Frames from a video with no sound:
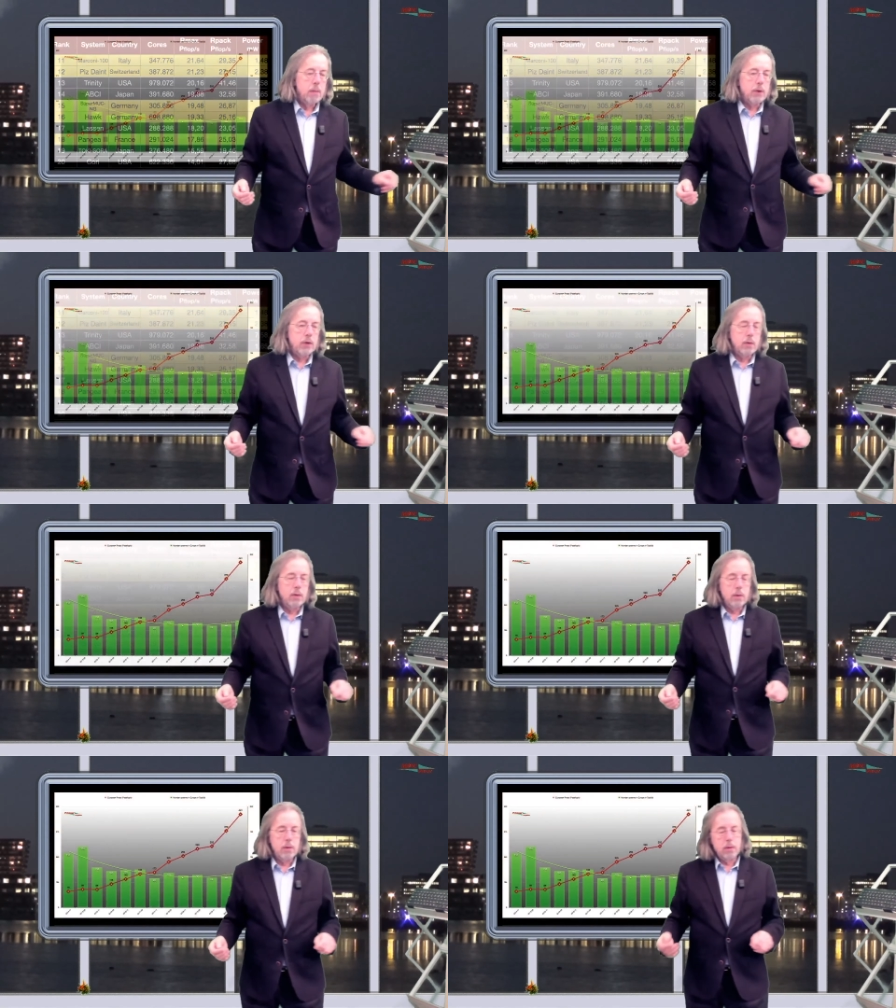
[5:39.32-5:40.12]
But
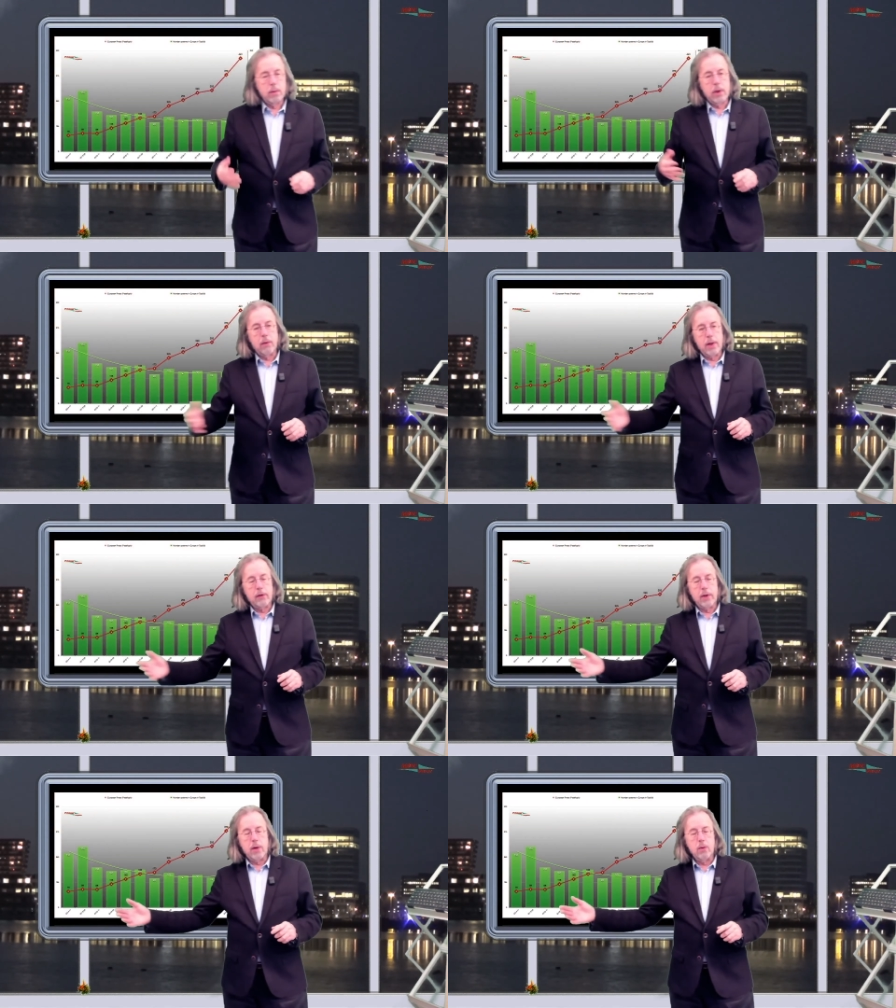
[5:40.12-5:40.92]
now
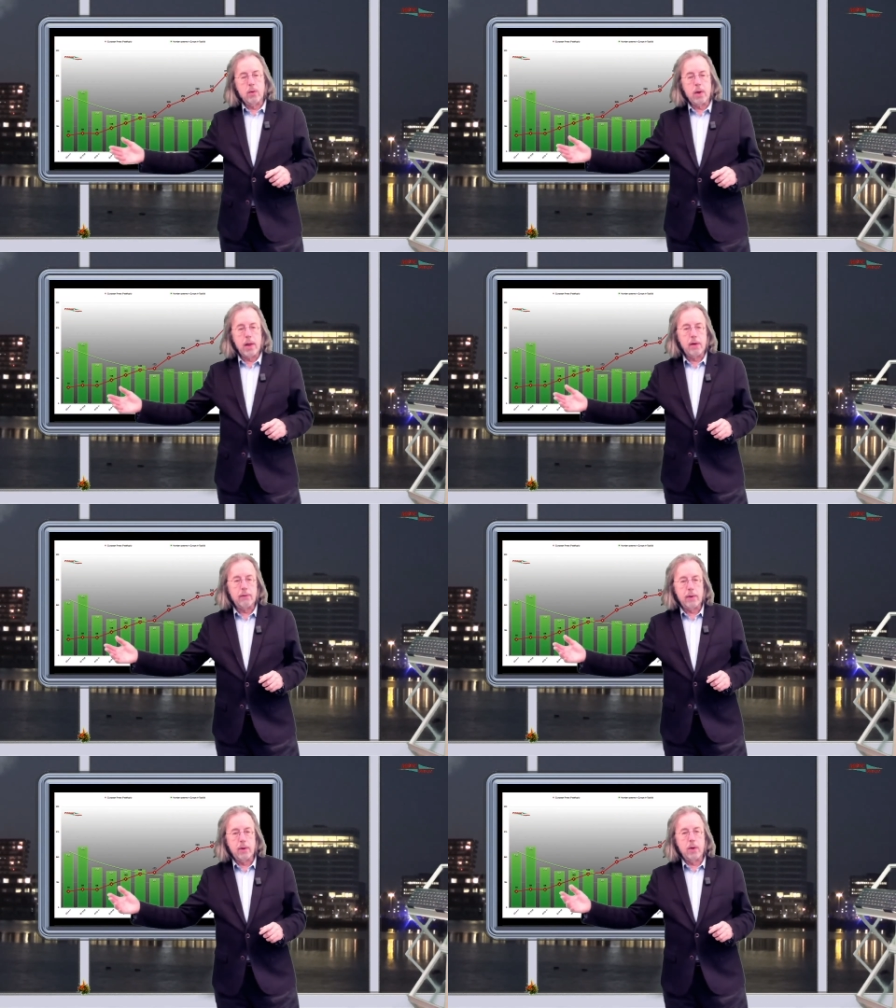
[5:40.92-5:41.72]
let's now look have
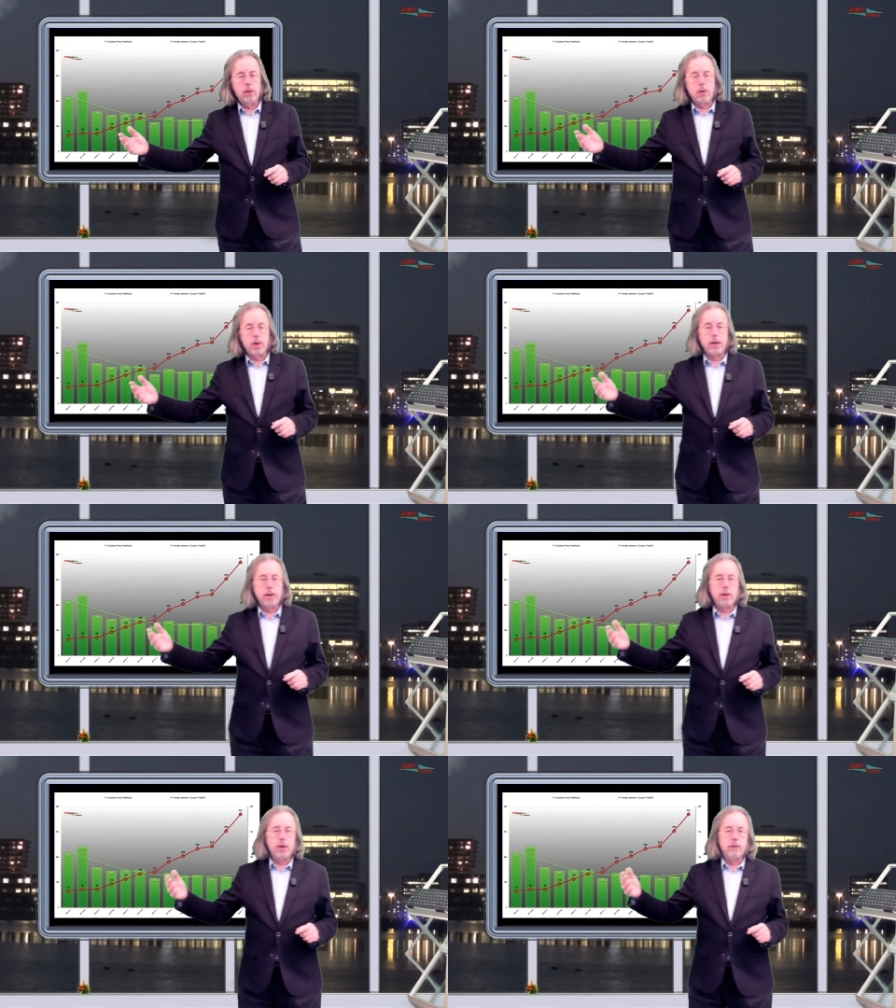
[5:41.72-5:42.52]
a, a look
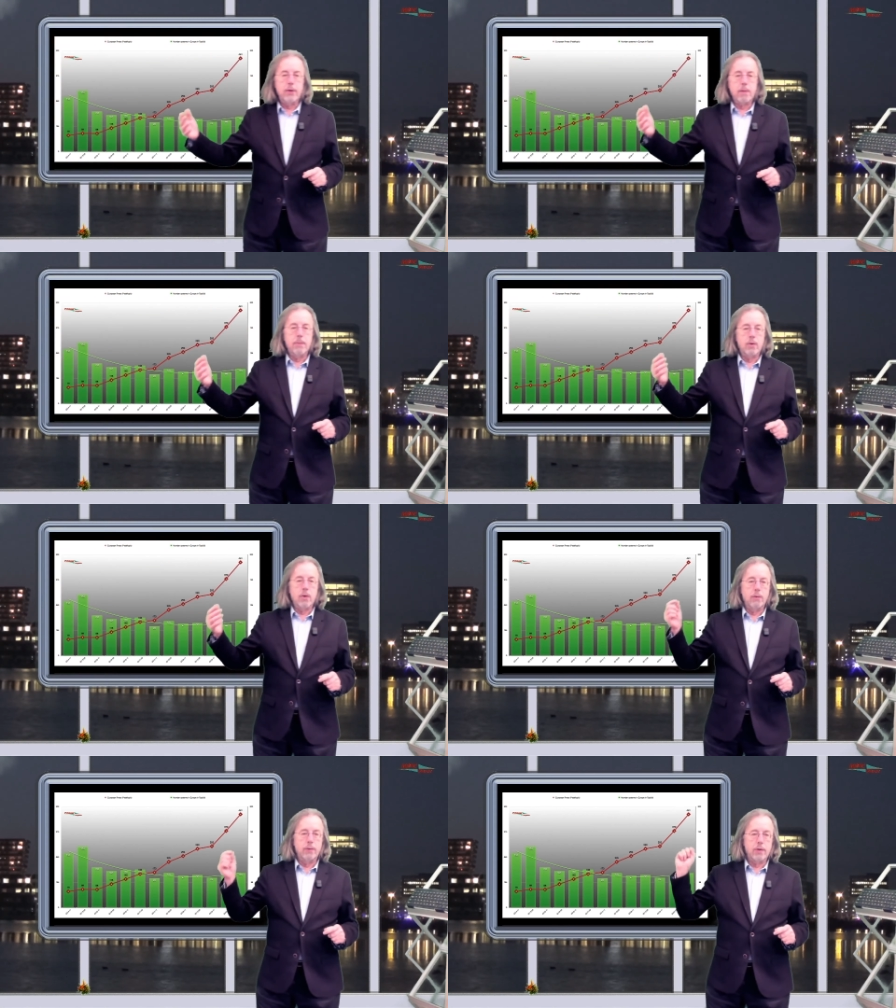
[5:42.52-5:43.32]
at the development
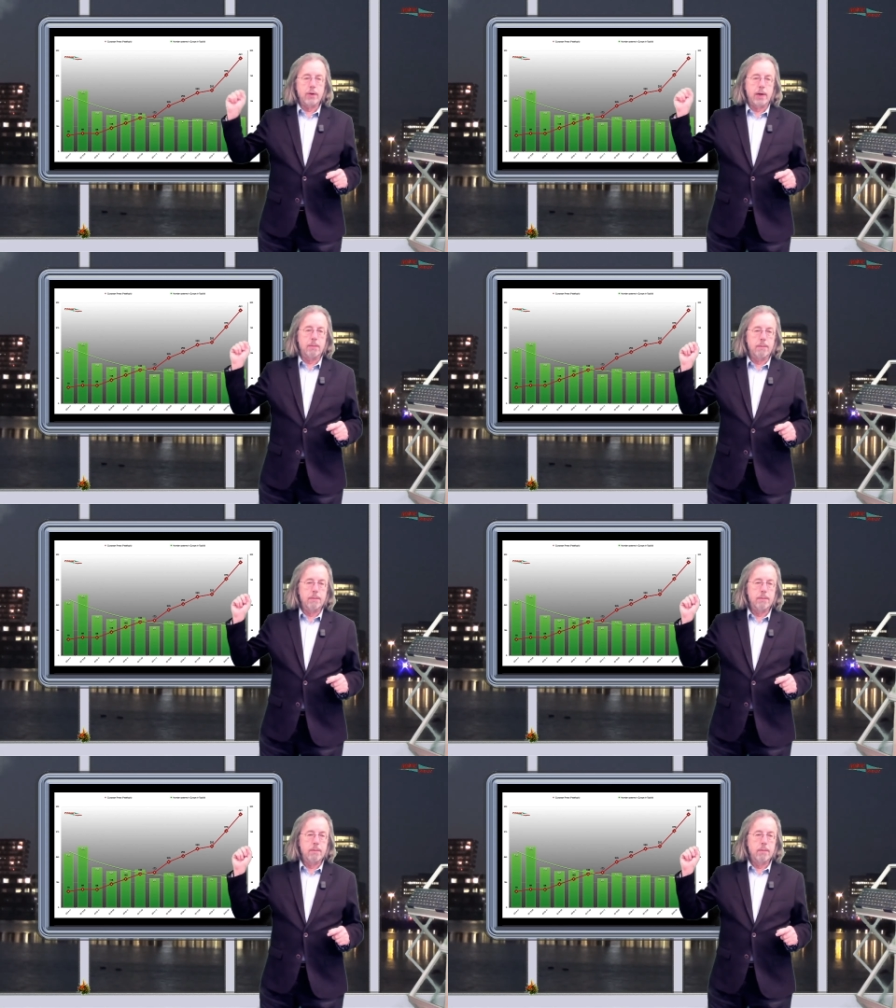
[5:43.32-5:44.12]
over time.
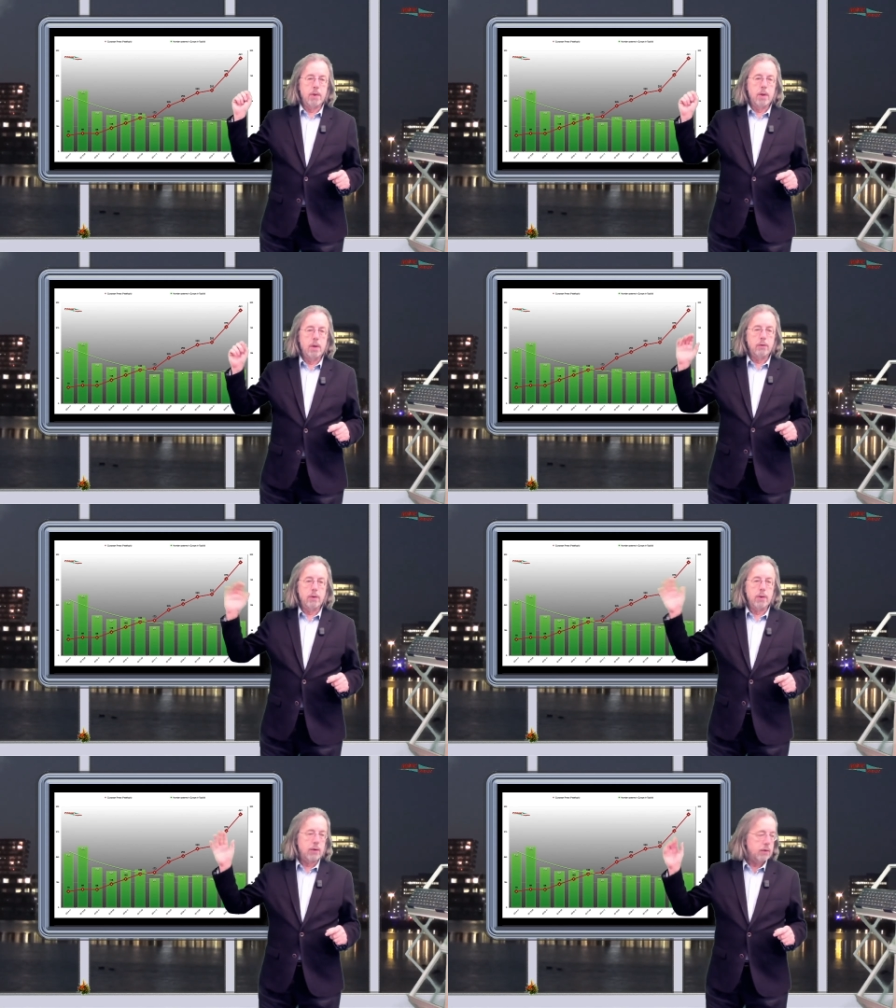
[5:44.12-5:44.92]

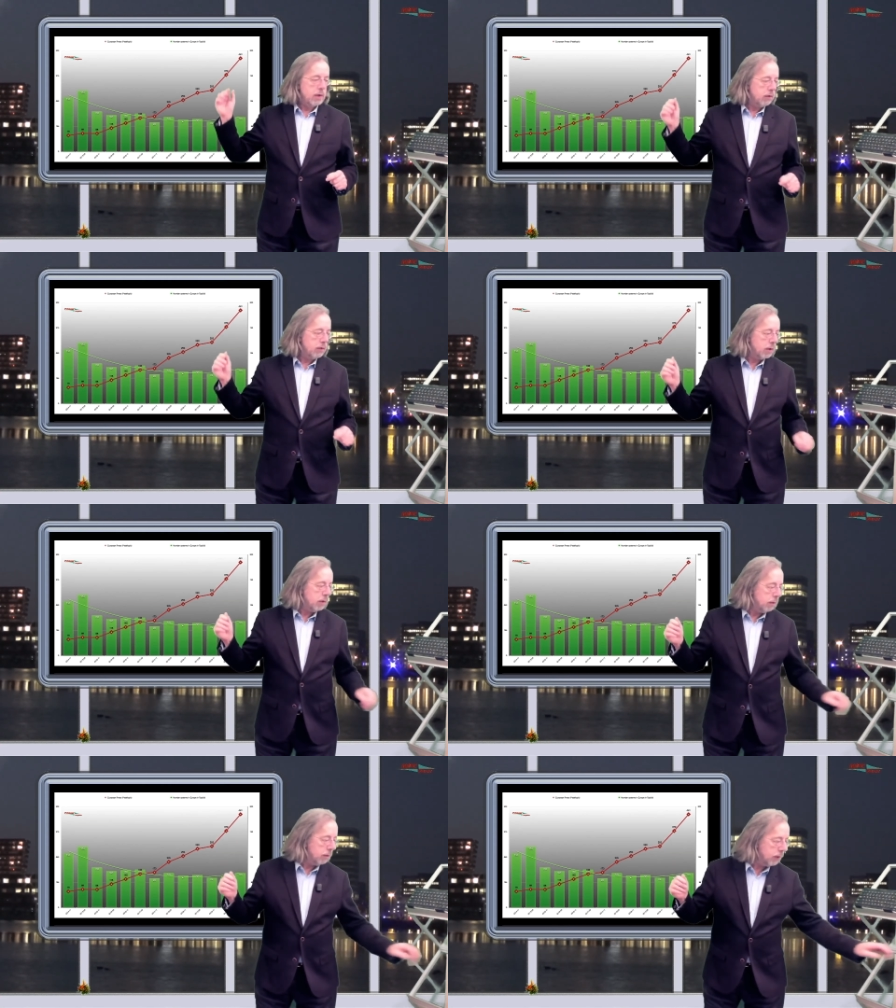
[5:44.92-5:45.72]
So that's this
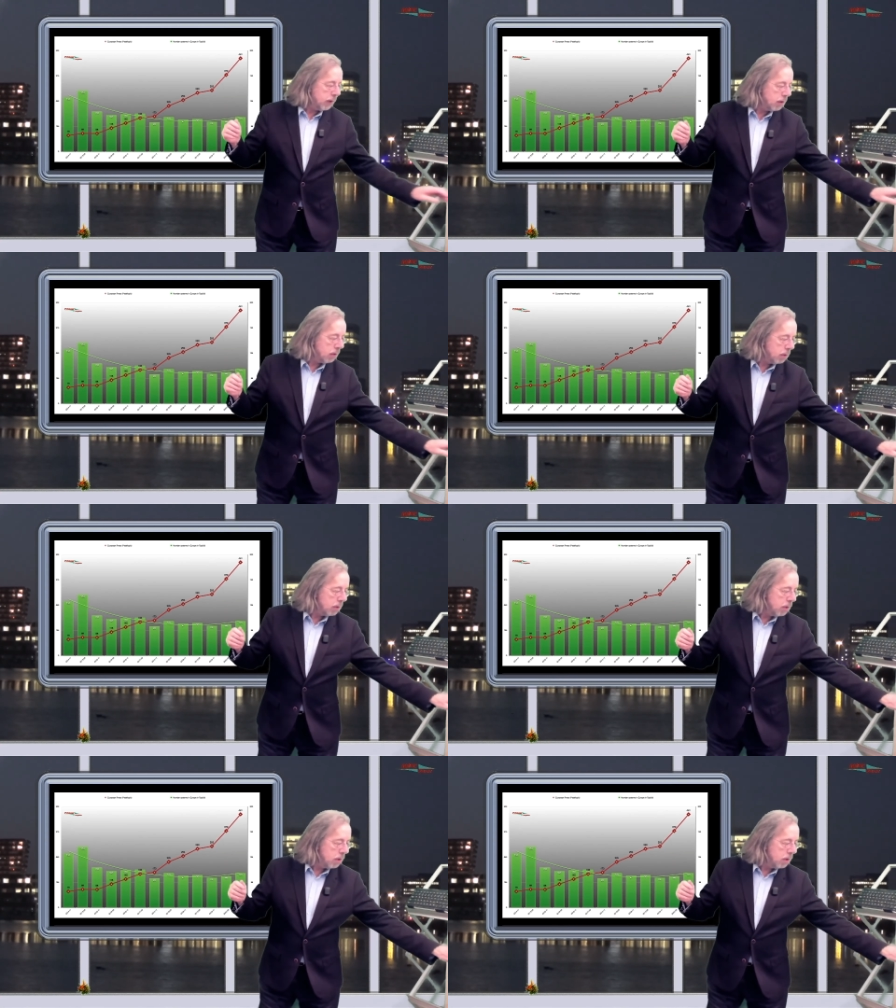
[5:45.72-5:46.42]
uh, figure.